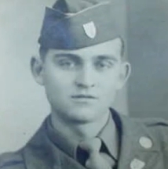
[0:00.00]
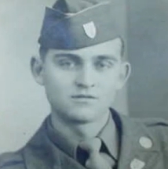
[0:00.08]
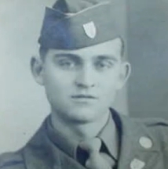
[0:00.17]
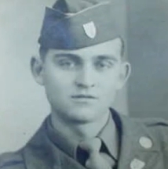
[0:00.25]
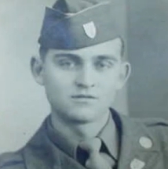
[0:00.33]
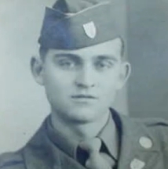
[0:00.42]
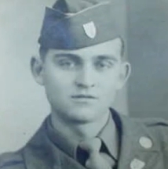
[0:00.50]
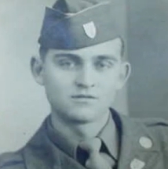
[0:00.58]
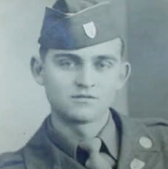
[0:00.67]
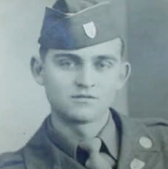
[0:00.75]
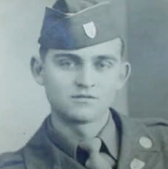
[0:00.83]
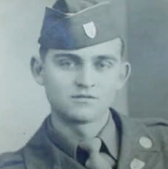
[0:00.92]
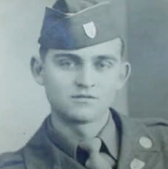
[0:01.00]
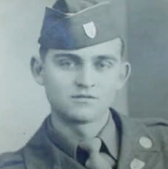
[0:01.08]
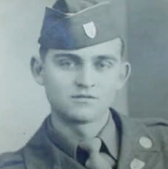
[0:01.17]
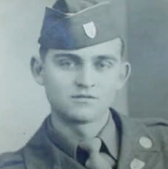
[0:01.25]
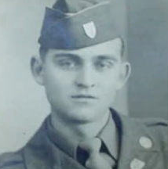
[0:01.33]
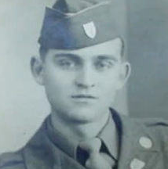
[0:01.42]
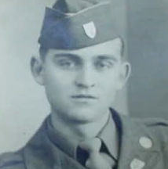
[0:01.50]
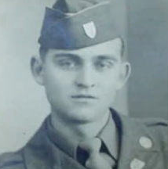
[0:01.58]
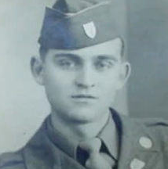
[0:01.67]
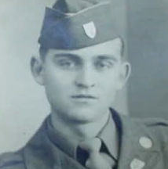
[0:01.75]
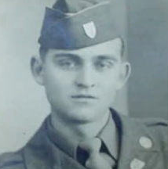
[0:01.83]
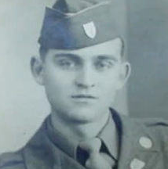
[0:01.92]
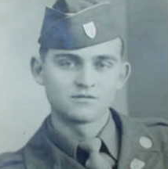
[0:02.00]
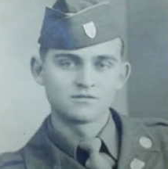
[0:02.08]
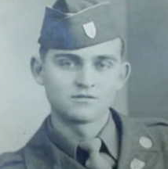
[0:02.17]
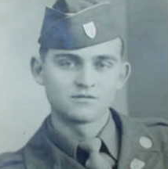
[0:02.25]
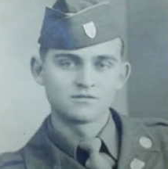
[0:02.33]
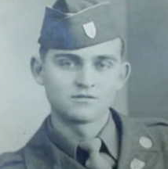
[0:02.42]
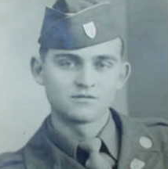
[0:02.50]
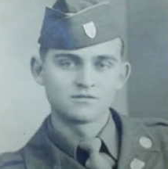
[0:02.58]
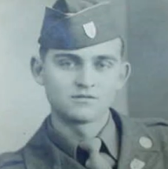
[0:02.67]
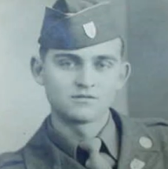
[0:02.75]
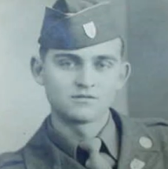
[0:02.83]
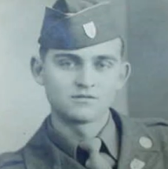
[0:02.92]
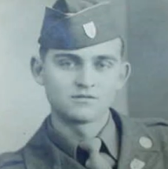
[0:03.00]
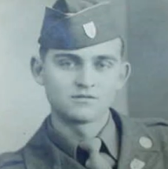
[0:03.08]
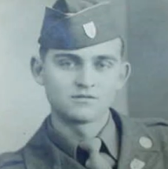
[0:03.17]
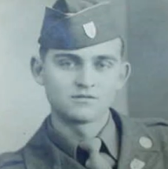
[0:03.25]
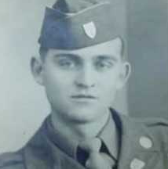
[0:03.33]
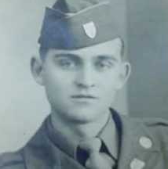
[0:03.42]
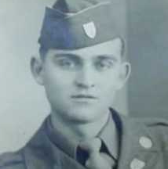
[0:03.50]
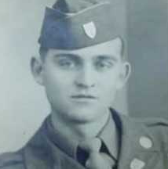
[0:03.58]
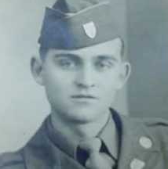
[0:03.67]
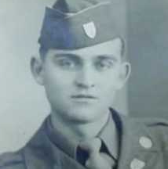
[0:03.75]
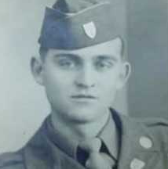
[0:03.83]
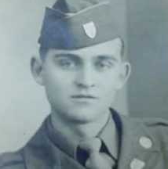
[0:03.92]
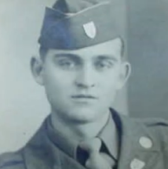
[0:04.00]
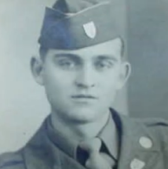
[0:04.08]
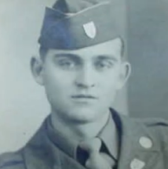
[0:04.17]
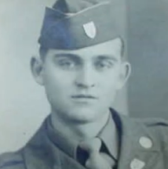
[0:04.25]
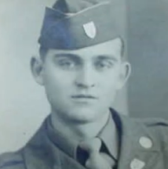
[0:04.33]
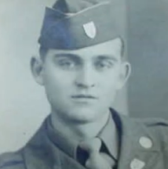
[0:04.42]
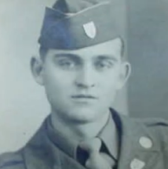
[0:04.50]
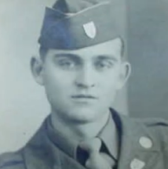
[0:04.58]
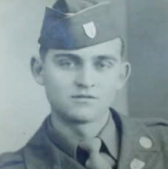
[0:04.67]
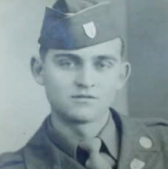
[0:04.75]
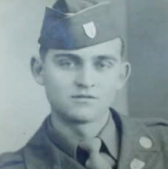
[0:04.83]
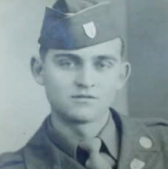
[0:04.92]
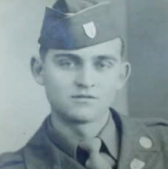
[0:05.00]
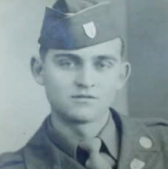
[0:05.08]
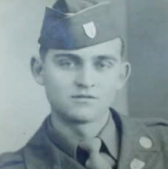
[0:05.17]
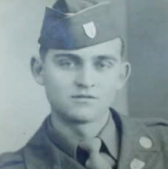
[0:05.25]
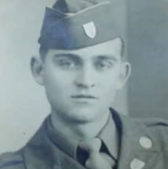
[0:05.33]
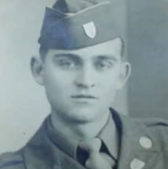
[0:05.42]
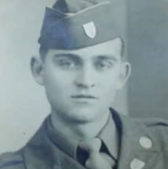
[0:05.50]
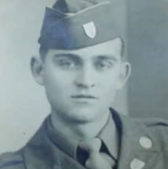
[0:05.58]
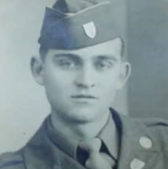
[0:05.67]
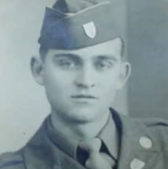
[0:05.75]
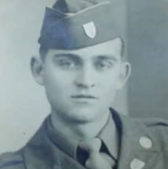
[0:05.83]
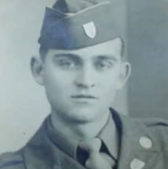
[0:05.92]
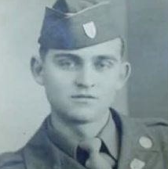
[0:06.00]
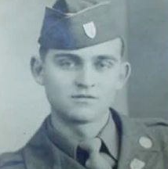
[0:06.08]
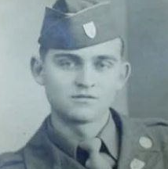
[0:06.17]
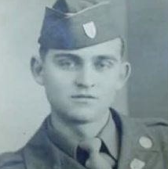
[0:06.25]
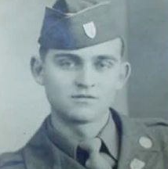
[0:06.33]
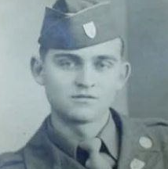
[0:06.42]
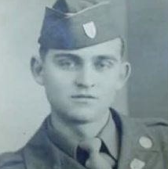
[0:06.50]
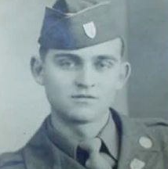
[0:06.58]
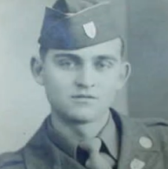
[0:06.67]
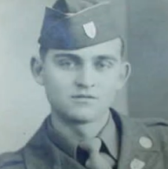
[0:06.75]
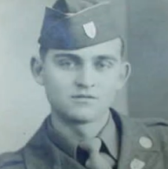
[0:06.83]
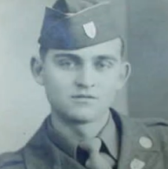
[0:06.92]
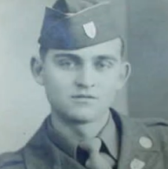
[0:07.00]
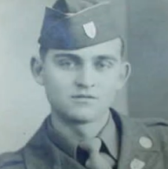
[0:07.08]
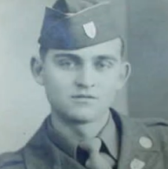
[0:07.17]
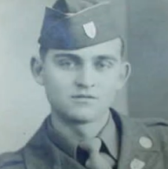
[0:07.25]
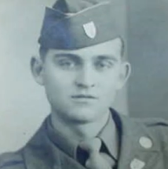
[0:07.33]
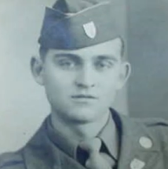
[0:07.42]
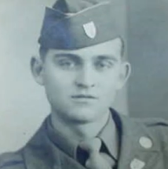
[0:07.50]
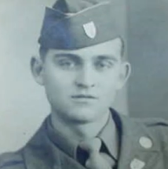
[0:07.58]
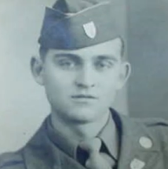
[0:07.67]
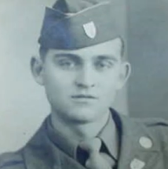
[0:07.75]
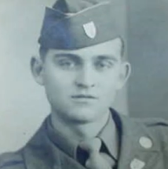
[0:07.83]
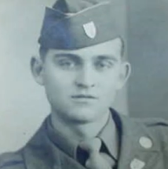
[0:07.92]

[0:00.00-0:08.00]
This is a still picture; no speech is visible.